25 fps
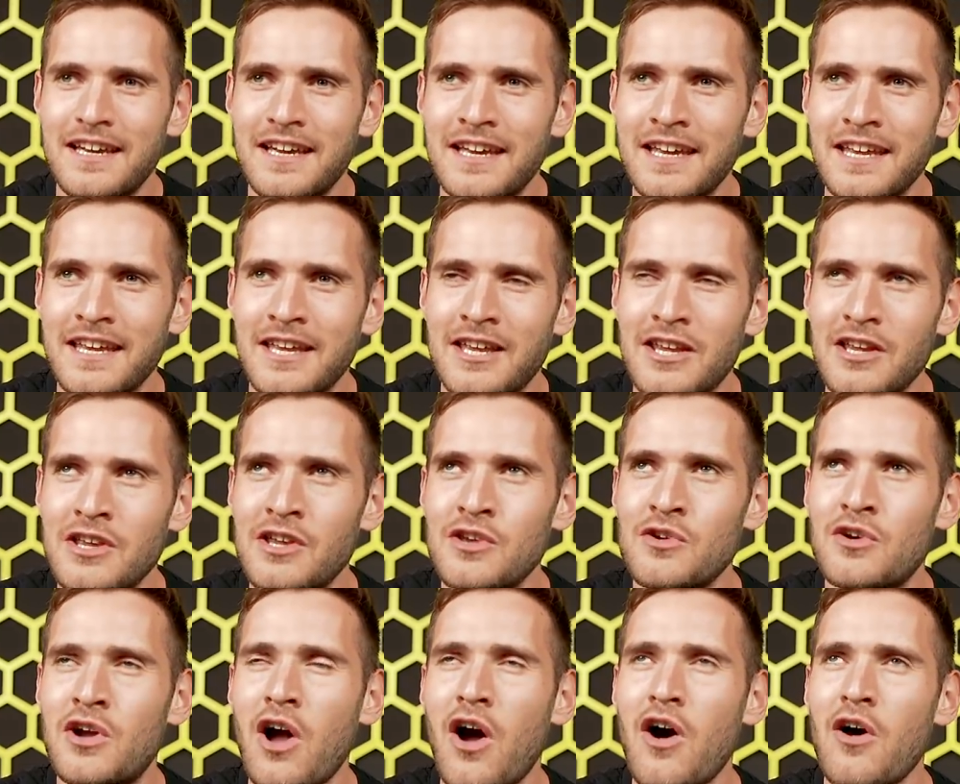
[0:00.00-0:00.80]

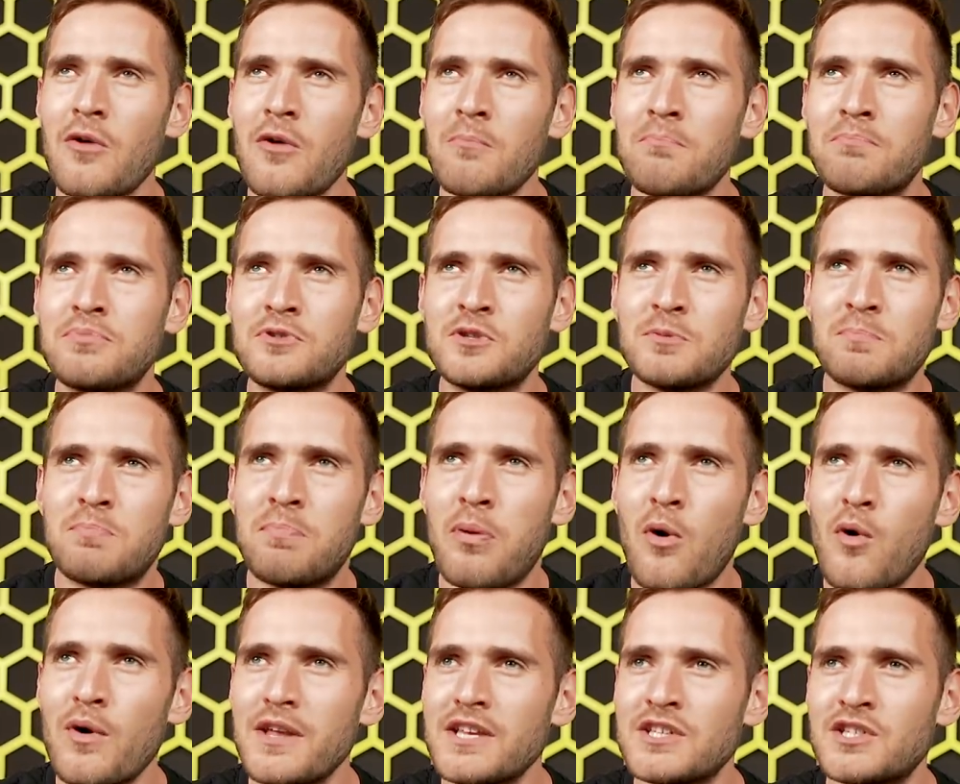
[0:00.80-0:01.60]
You can't
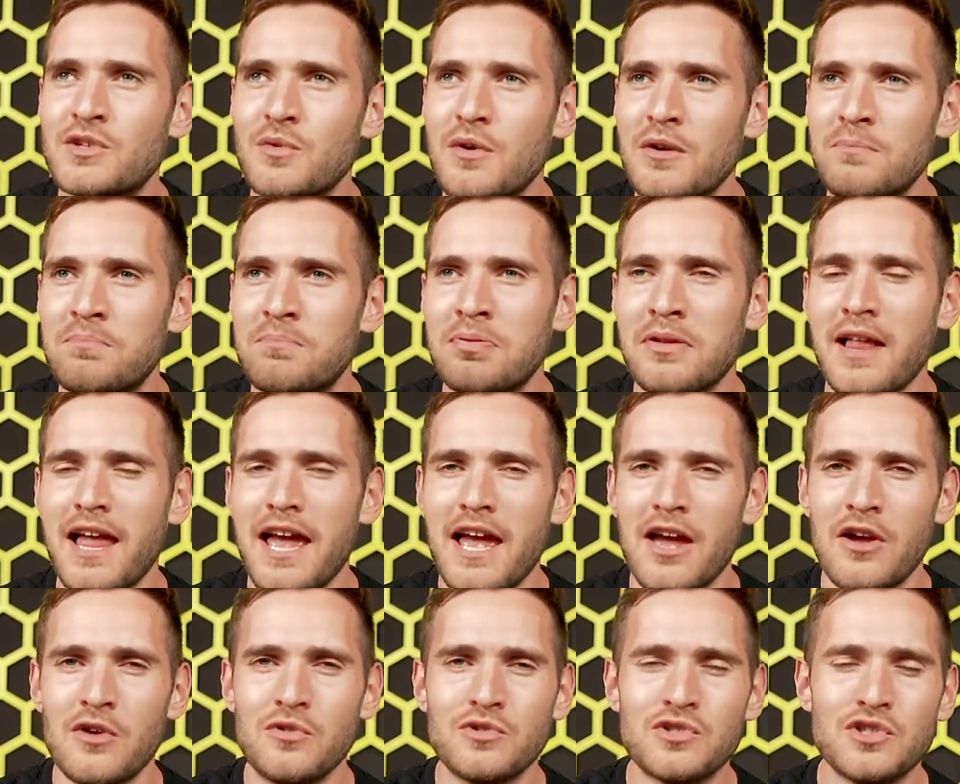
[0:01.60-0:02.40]
point to a
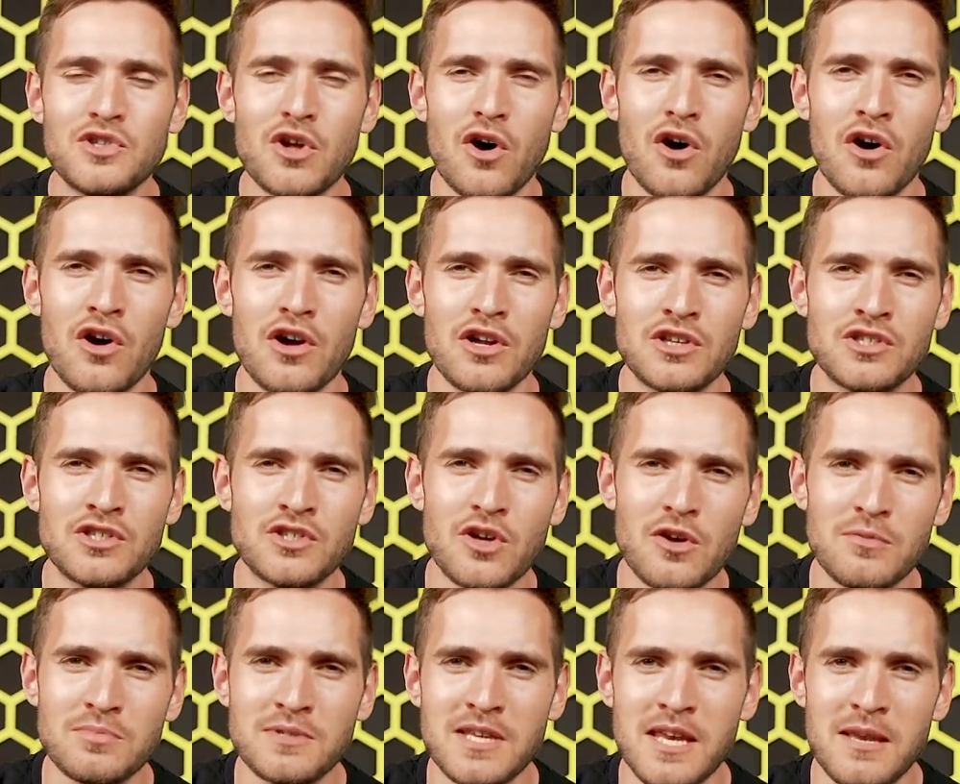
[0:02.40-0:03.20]
player who's not at a
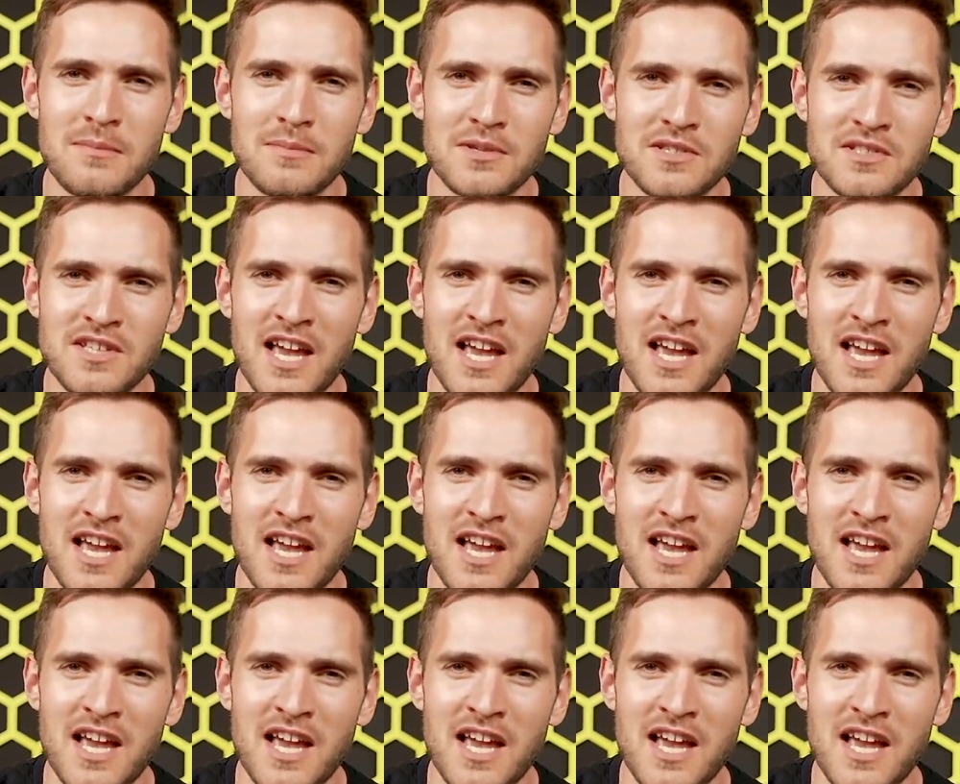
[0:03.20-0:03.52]
top team and